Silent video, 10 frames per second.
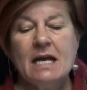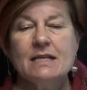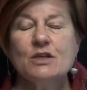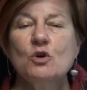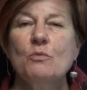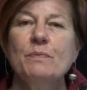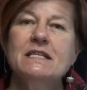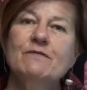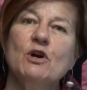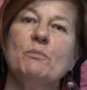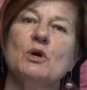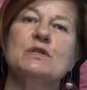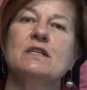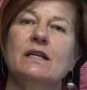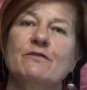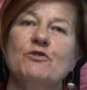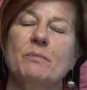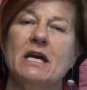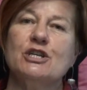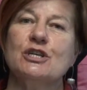So bits of our personal
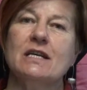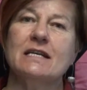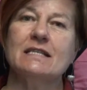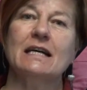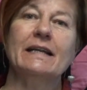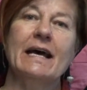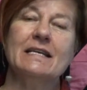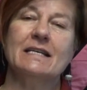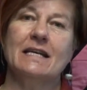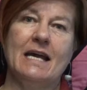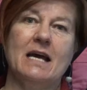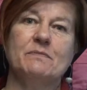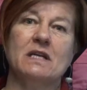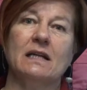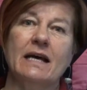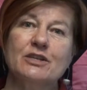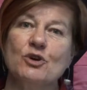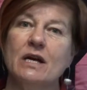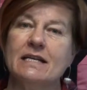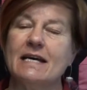information is collected and kept in
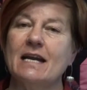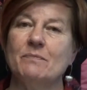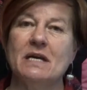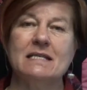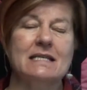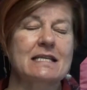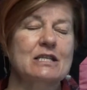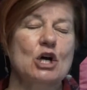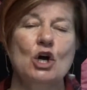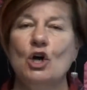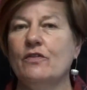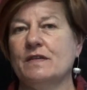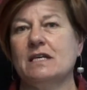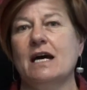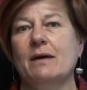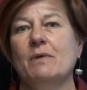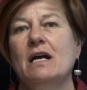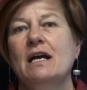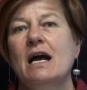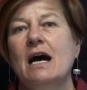electronic databases all the time.
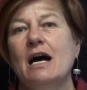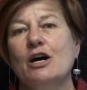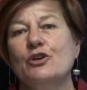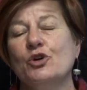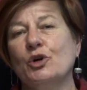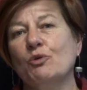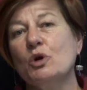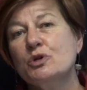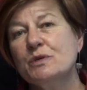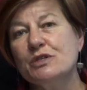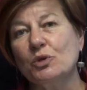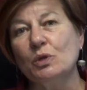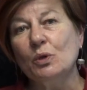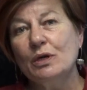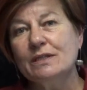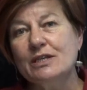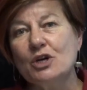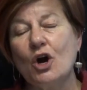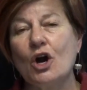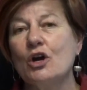Uh, your grocery store loyalty
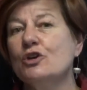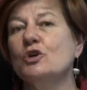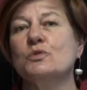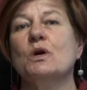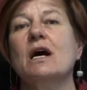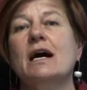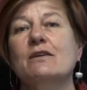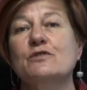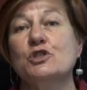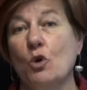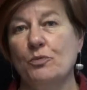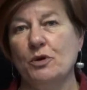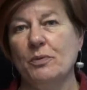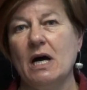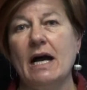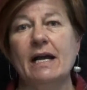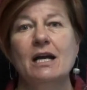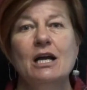card knows what kind of soap you buy.